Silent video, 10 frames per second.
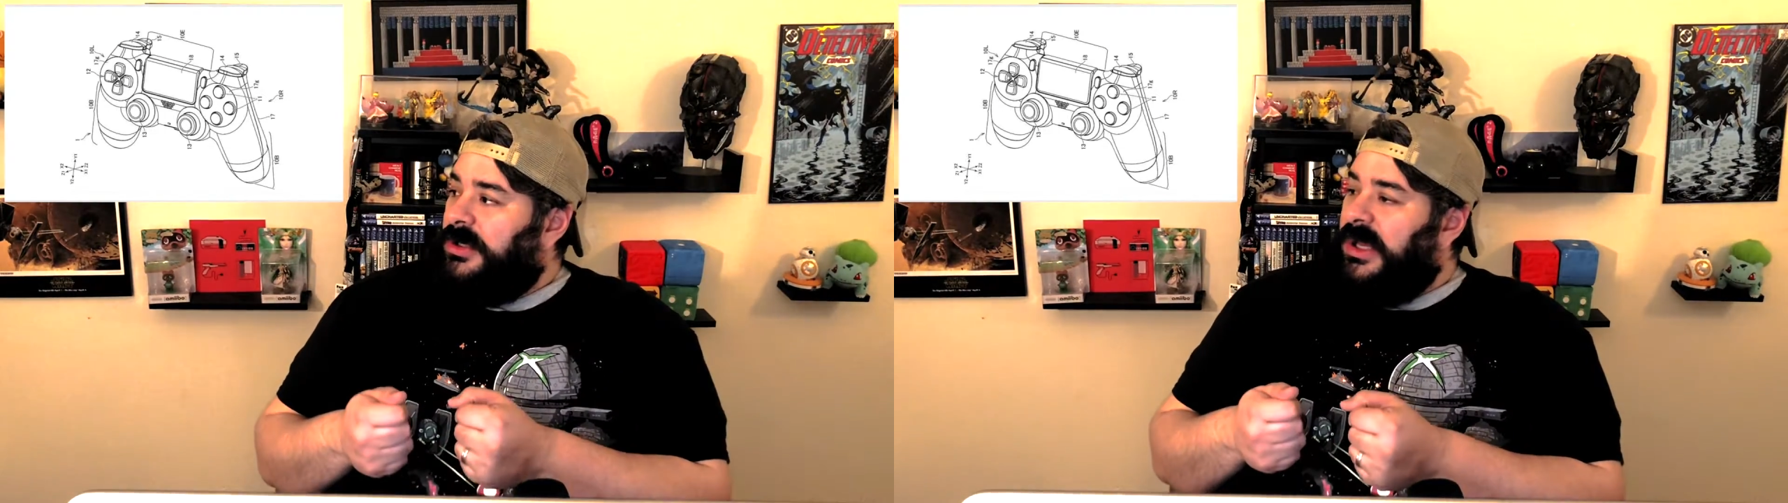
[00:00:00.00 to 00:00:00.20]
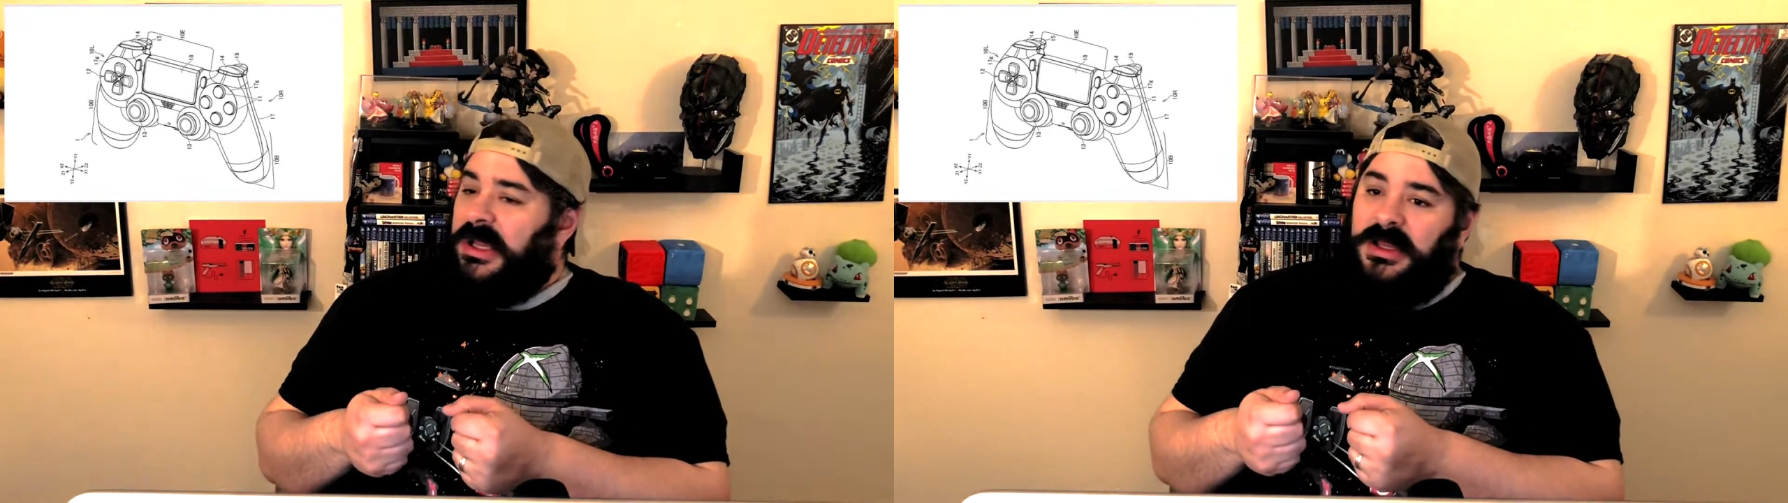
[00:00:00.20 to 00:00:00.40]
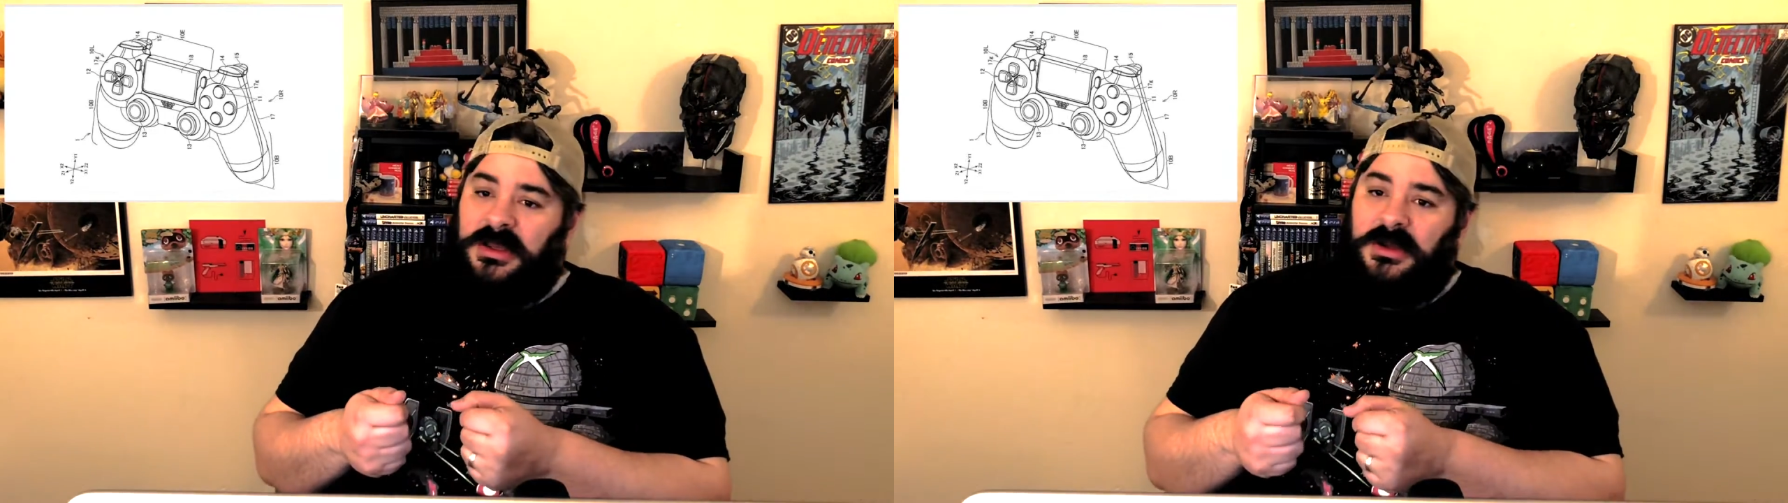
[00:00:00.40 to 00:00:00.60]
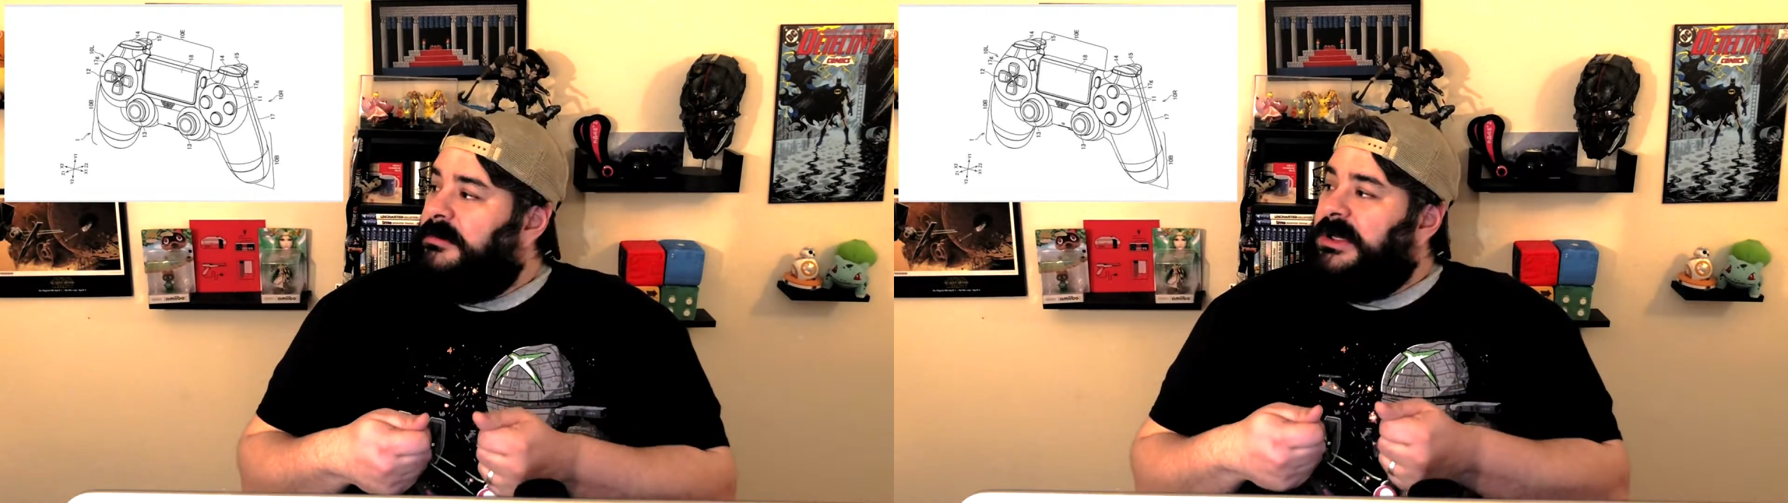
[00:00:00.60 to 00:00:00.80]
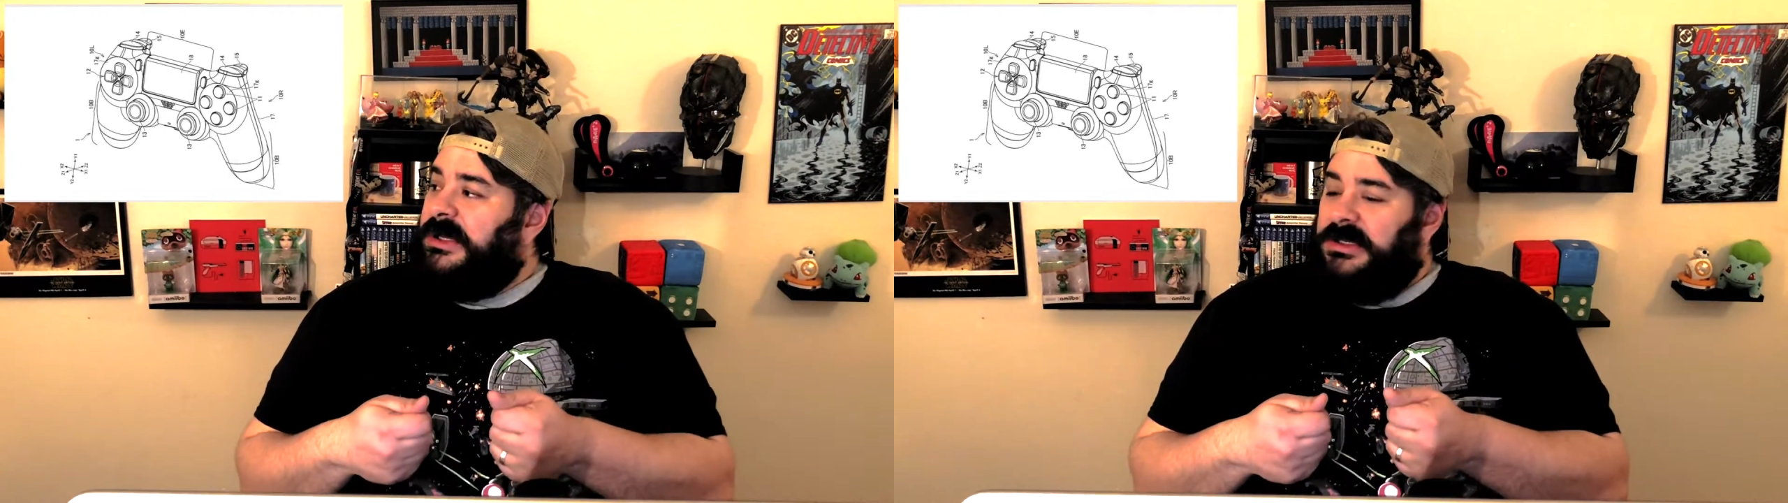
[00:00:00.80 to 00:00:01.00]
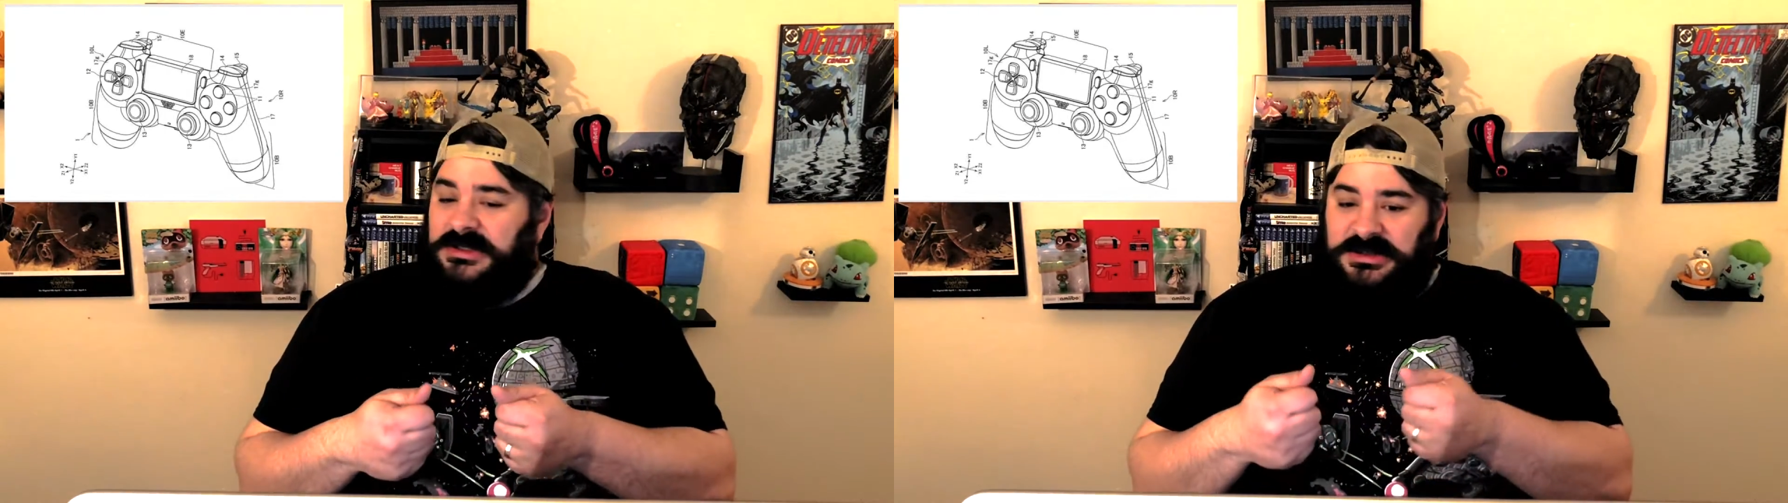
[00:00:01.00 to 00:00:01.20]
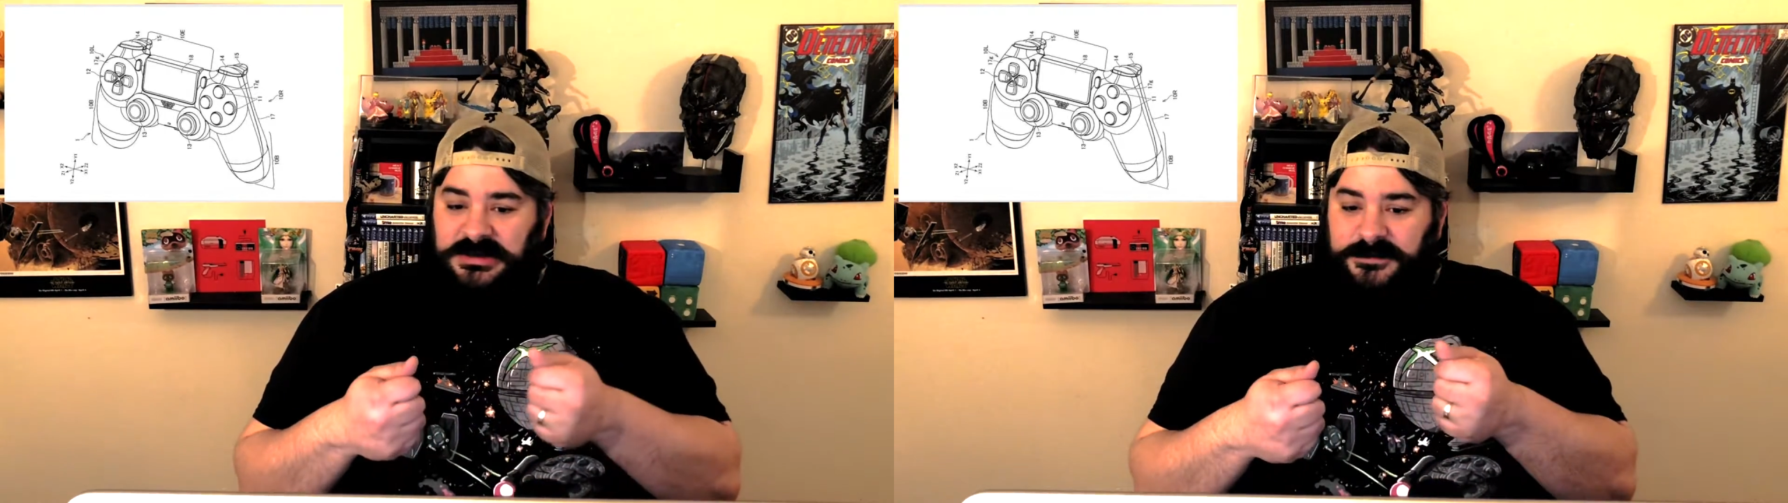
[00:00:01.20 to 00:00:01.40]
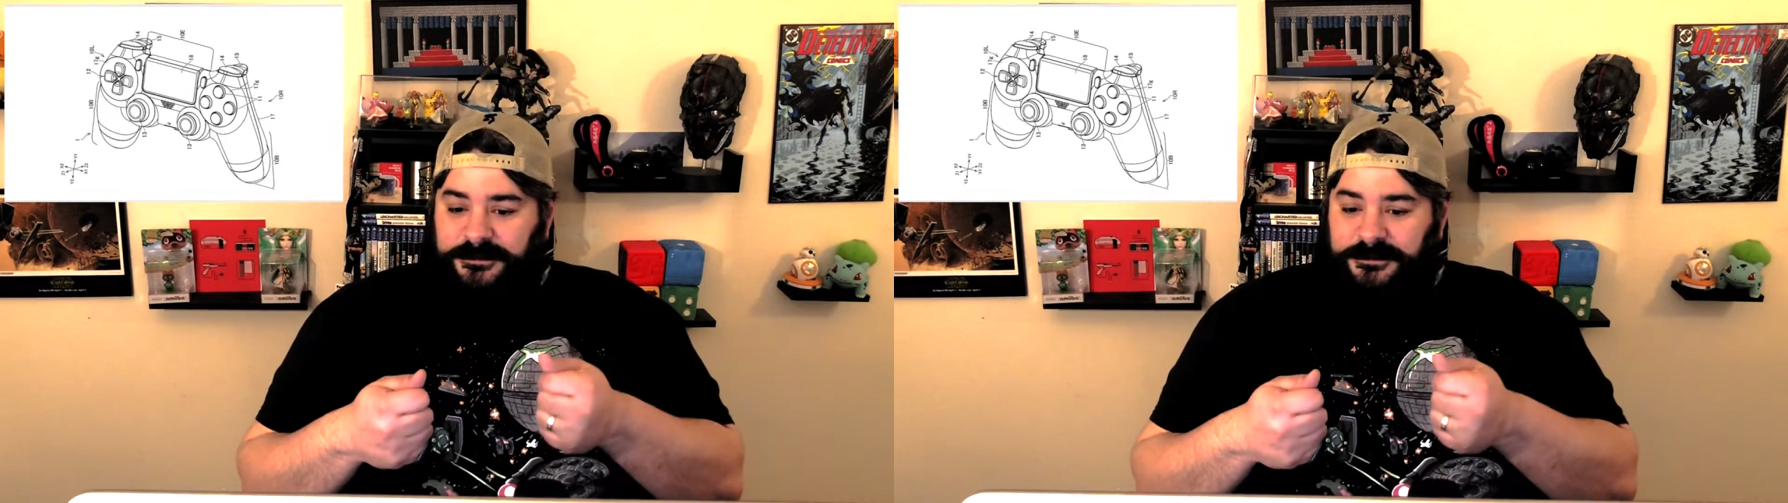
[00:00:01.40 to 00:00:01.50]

okay?" Because